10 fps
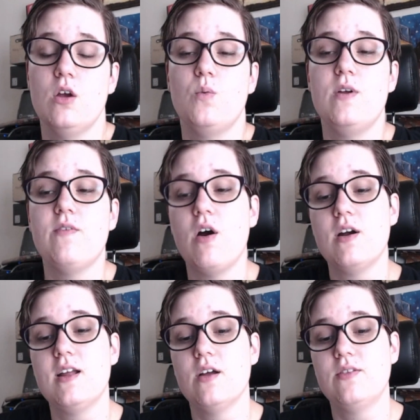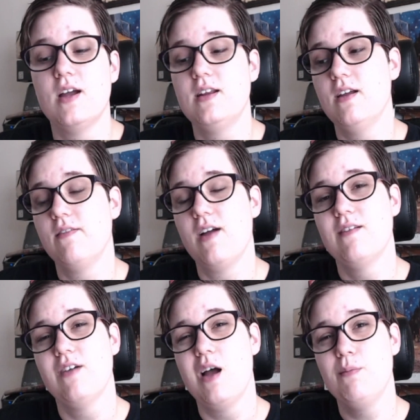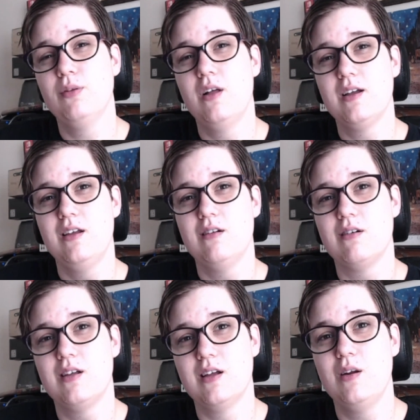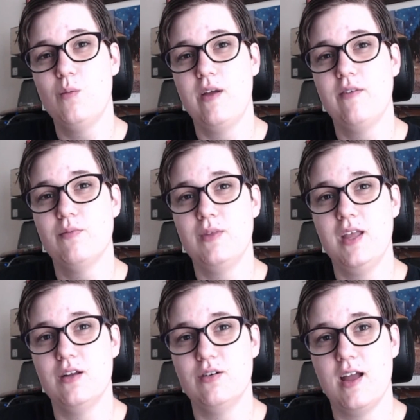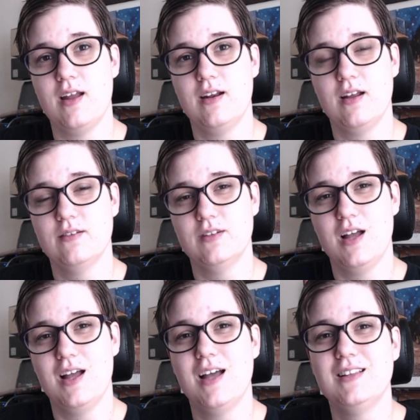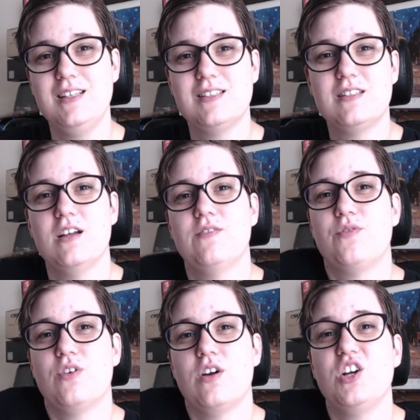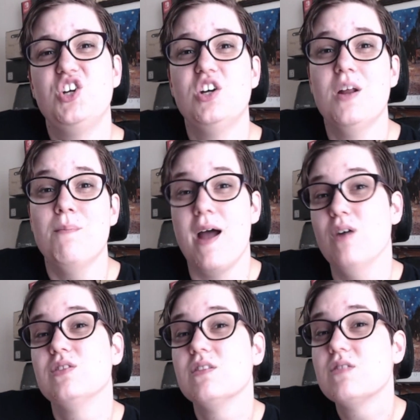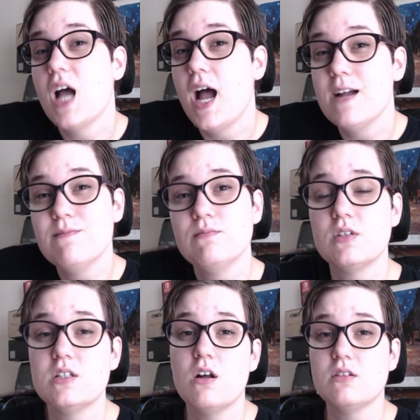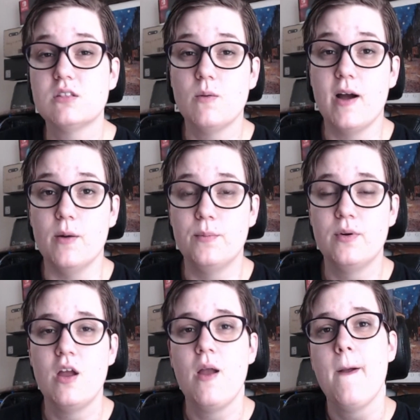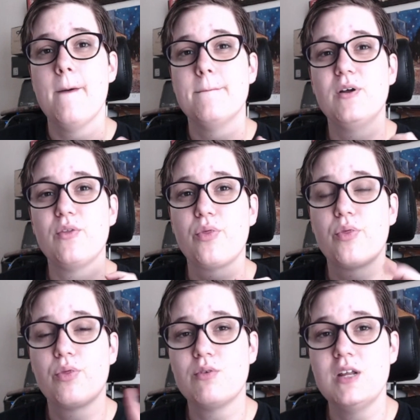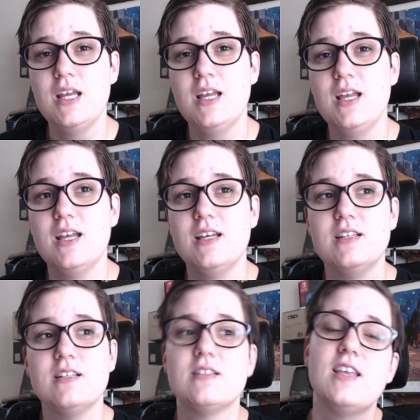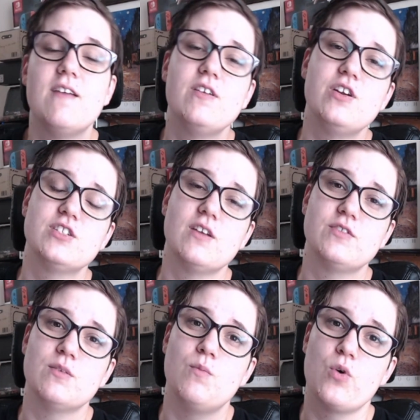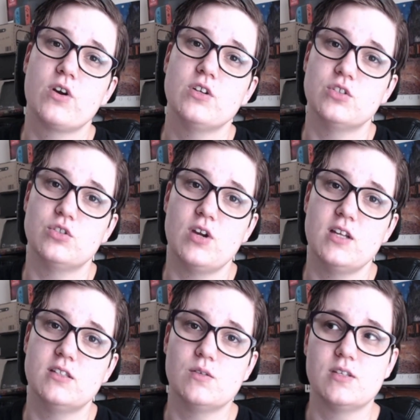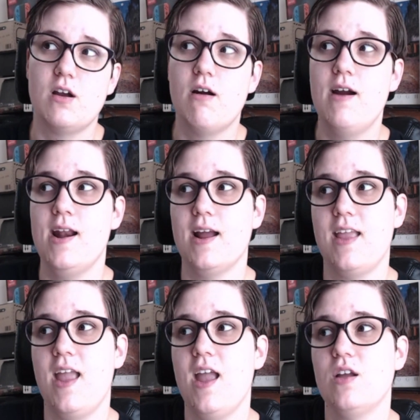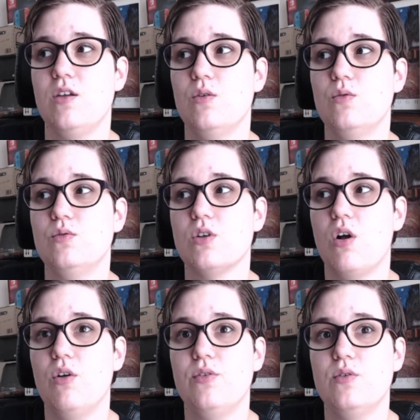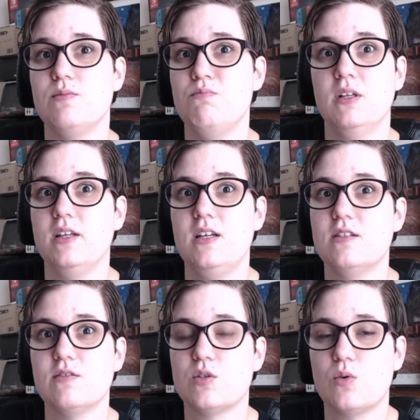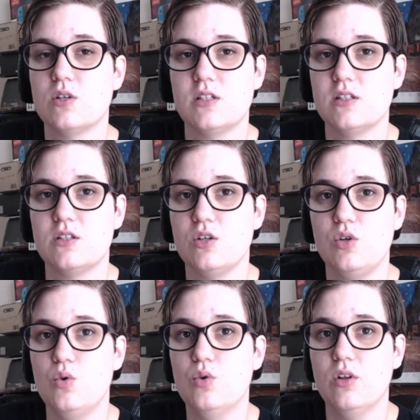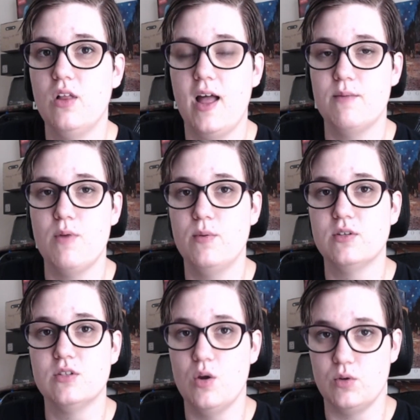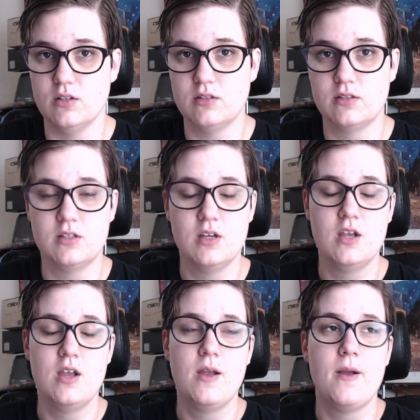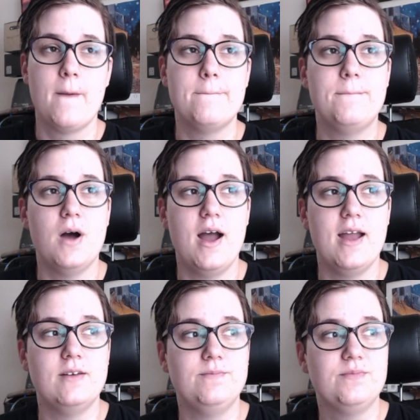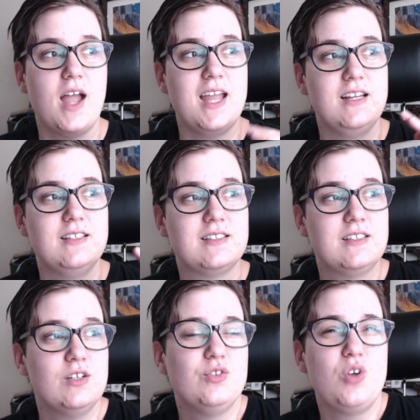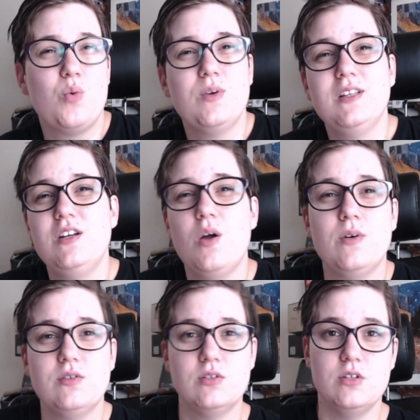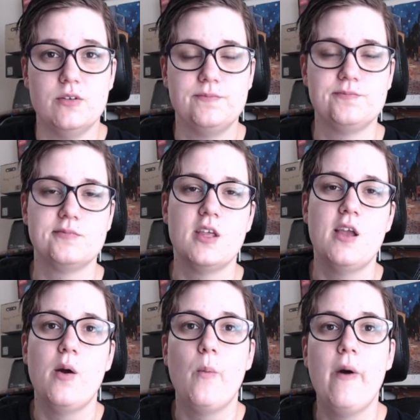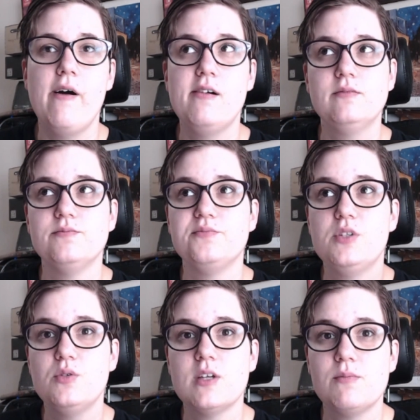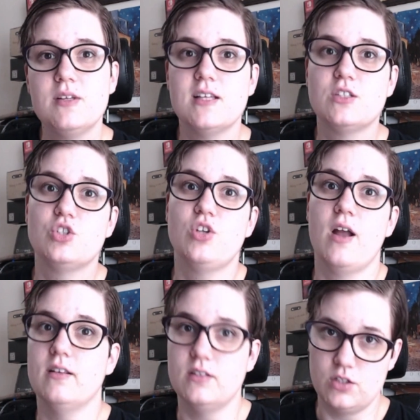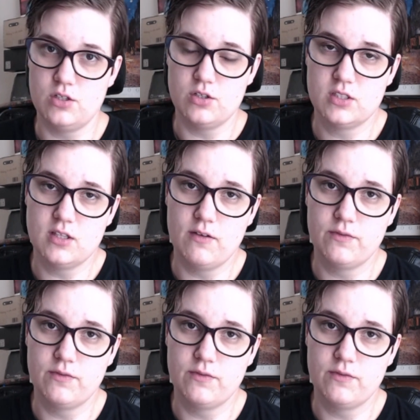We've already got the idea of kind of unplugging or getting away from the internet, at least for a good amount of time, can also help. But 3 is giving yourself some more constraints. It's like, all right, I can't use all those millions of sources to Google at a moment's notice, but I still don't really know what to do. Well, do something that's challenging yourself.